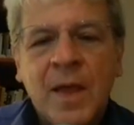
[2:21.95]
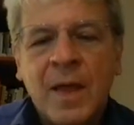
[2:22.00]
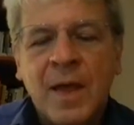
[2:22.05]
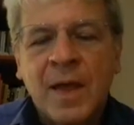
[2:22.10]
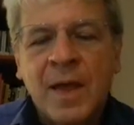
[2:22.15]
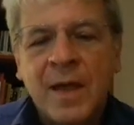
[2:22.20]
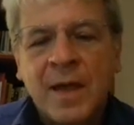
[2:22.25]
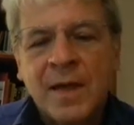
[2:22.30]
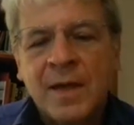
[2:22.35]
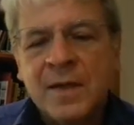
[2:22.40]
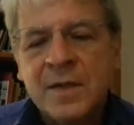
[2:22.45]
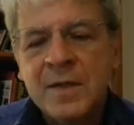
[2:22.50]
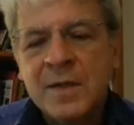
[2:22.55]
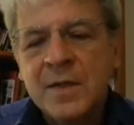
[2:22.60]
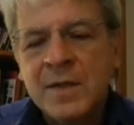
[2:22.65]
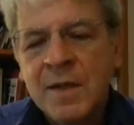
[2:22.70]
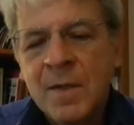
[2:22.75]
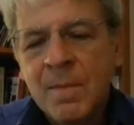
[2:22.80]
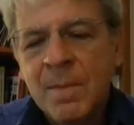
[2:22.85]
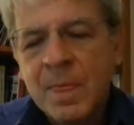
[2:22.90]
and
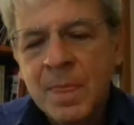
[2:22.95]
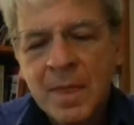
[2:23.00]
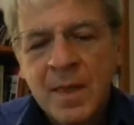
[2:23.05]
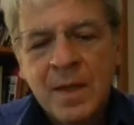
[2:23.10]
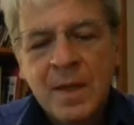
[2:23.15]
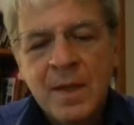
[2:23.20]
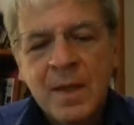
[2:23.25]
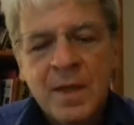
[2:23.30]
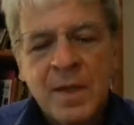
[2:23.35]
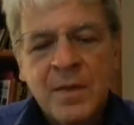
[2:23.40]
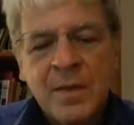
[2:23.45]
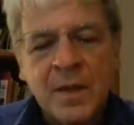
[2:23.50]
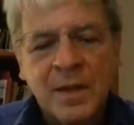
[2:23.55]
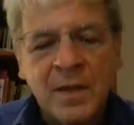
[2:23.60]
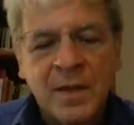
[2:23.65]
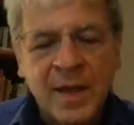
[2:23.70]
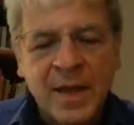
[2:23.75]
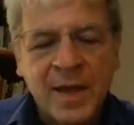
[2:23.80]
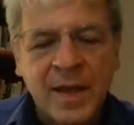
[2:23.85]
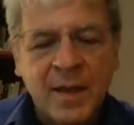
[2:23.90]
the
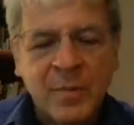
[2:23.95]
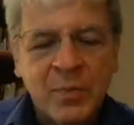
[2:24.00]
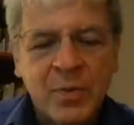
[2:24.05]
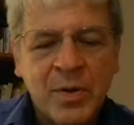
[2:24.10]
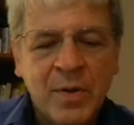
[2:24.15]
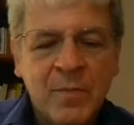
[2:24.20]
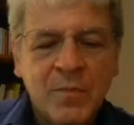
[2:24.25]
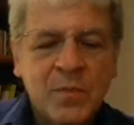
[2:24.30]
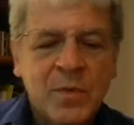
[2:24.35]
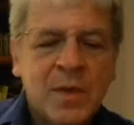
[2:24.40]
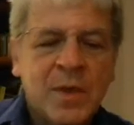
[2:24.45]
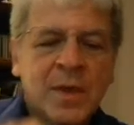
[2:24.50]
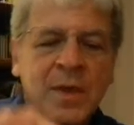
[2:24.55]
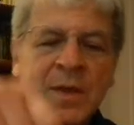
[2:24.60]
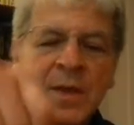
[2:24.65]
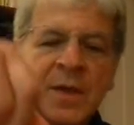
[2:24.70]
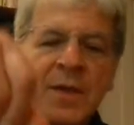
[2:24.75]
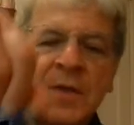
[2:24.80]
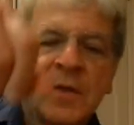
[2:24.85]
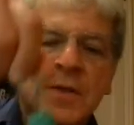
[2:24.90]
lamp
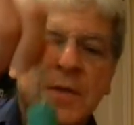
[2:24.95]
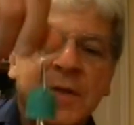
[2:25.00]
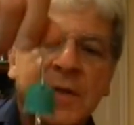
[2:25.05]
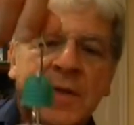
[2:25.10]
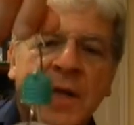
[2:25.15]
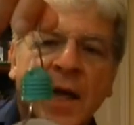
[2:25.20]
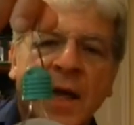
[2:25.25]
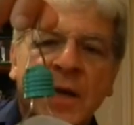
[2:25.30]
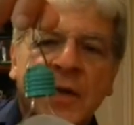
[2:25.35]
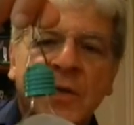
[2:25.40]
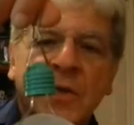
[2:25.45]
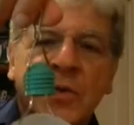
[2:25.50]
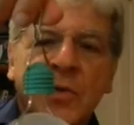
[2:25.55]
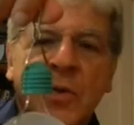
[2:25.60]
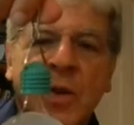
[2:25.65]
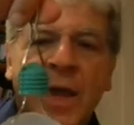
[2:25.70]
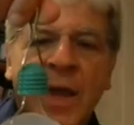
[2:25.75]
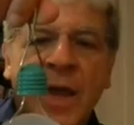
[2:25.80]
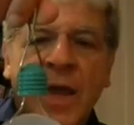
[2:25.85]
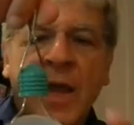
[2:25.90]
is designed
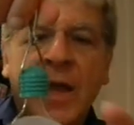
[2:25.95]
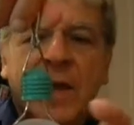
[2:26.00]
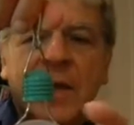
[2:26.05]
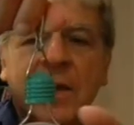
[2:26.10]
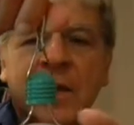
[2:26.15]
to hang